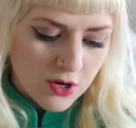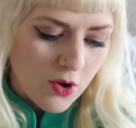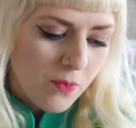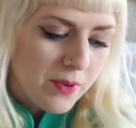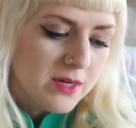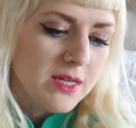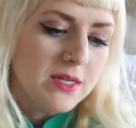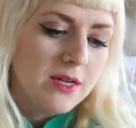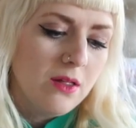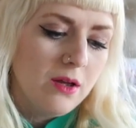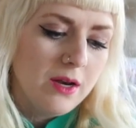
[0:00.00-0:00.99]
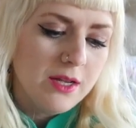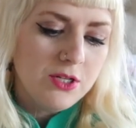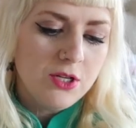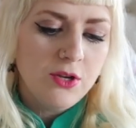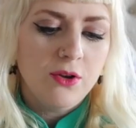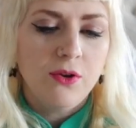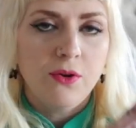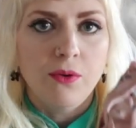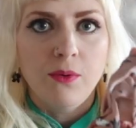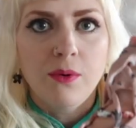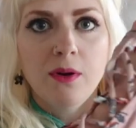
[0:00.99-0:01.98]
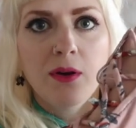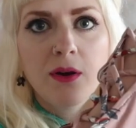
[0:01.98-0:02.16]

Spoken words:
an open detail on it too.